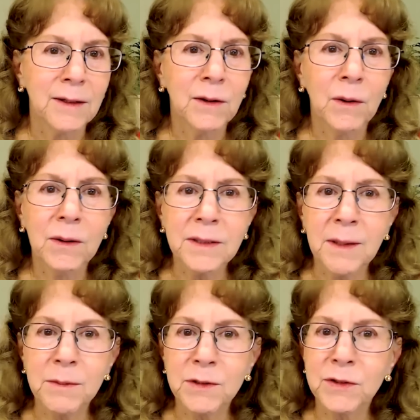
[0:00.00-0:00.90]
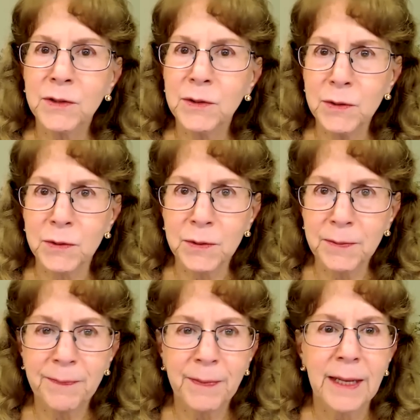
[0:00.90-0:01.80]
goal number
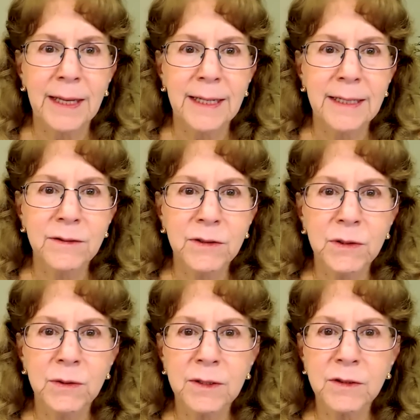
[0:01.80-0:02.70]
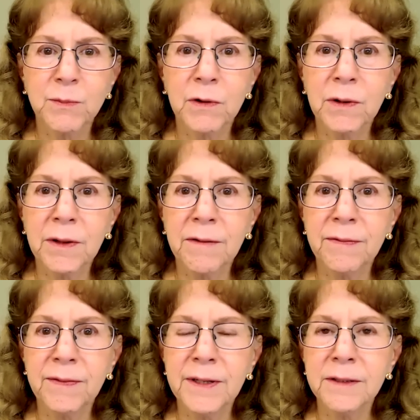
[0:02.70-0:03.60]
2 is to explore the
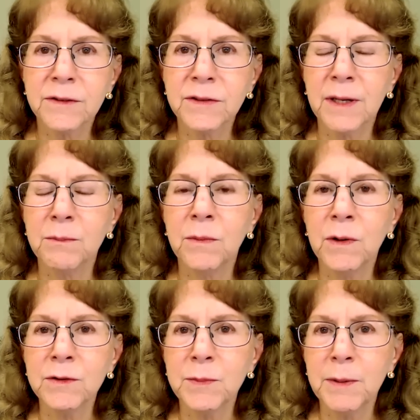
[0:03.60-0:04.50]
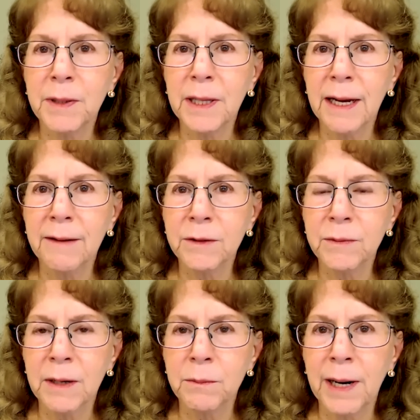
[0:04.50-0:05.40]
fears that most people have
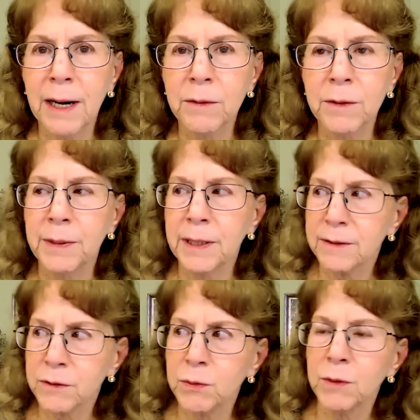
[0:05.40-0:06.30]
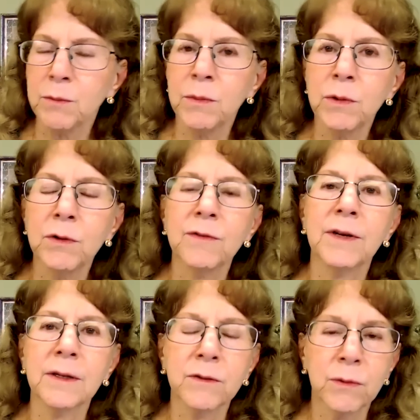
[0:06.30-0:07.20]
around power, because we're
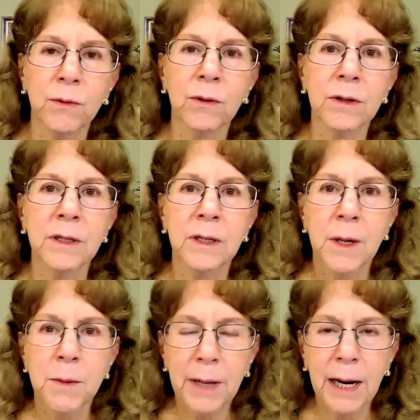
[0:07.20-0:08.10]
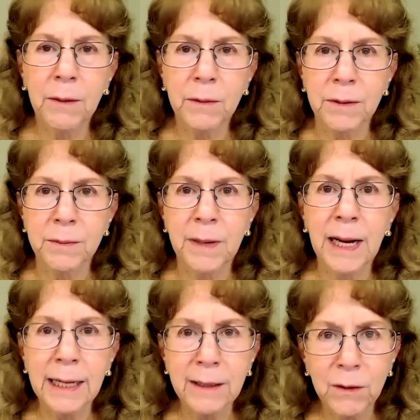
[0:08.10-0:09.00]
moving toward power.
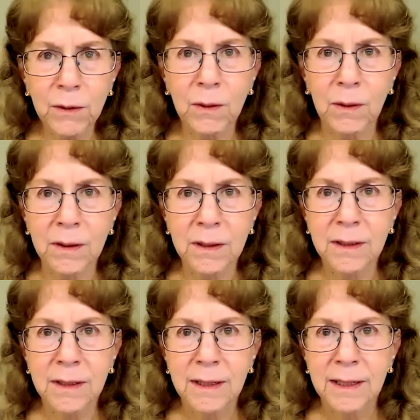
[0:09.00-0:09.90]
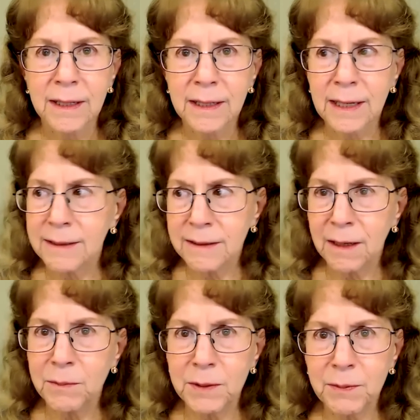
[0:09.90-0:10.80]
My goal, and I
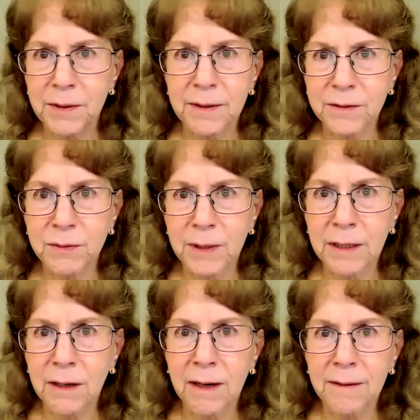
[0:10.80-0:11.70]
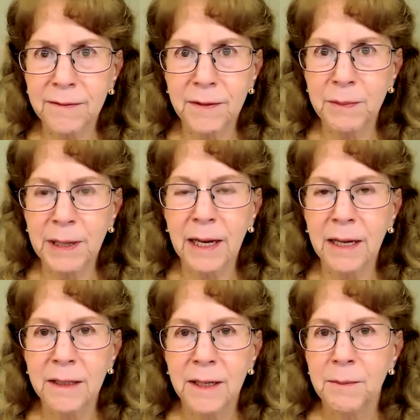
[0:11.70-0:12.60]
tell people this right off the
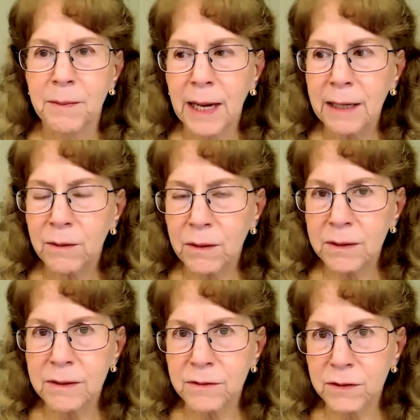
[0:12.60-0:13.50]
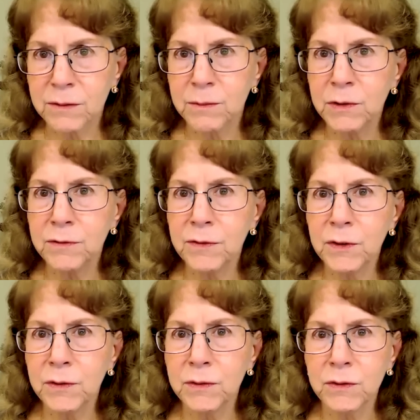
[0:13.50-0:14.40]
bat, my goal is to move
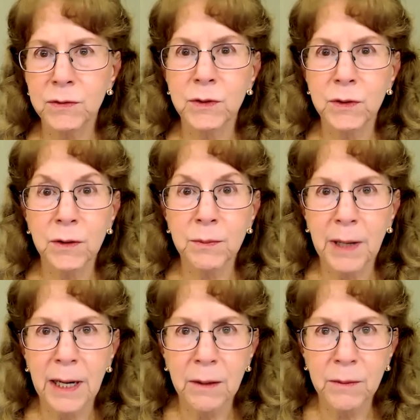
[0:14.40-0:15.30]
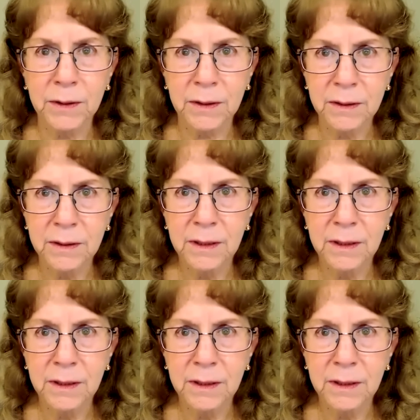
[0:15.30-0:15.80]
you to your power.